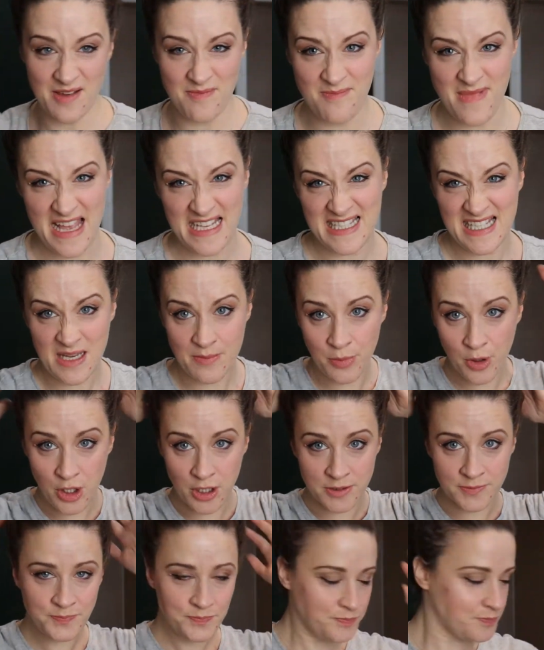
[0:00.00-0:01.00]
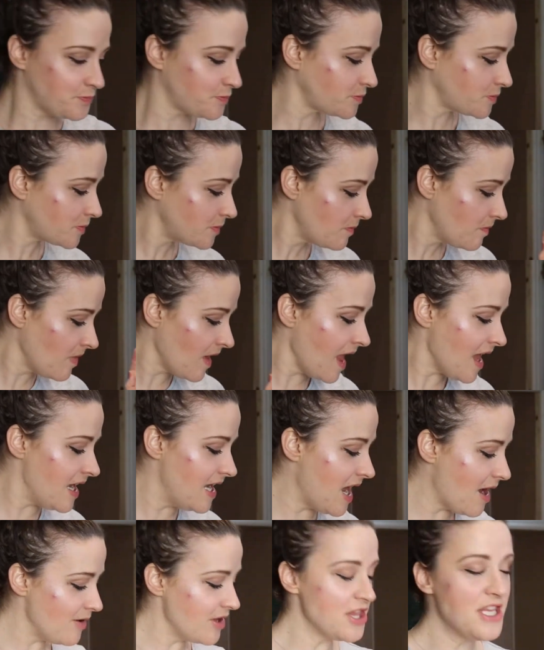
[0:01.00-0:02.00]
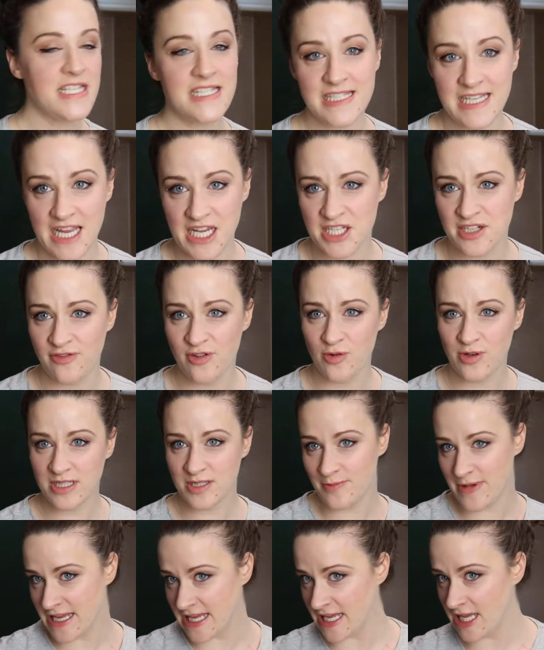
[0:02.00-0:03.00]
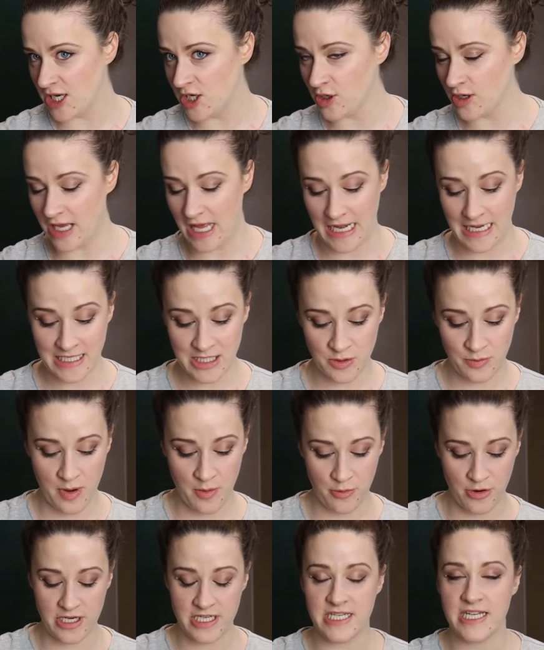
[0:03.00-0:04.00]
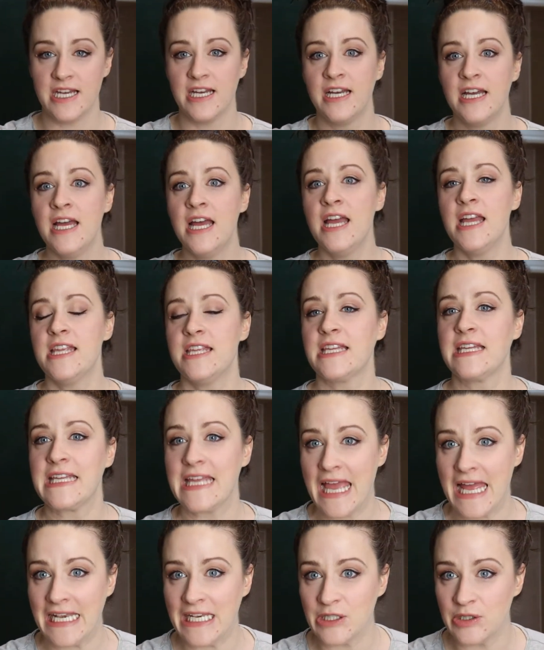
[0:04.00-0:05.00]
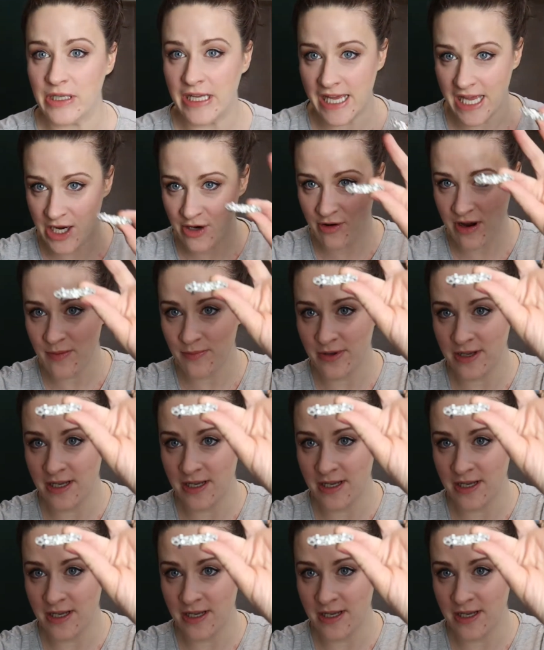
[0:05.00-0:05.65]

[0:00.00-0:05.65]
a messy bun. Now at this stage, if you want to make it look a little bit prettier, you can get a little hair grip,